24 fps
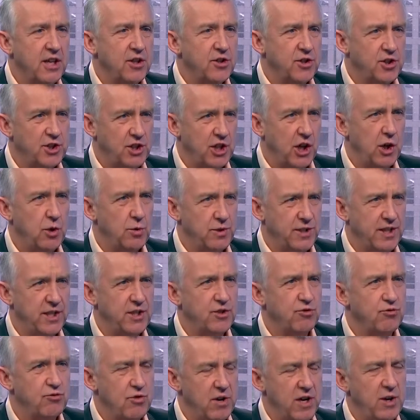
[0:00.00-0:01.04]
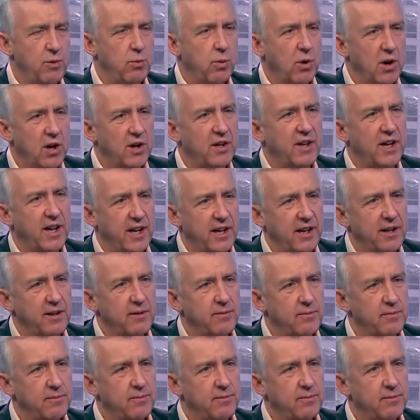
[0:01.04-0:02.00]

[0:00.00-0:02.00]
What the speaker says: shows this really working?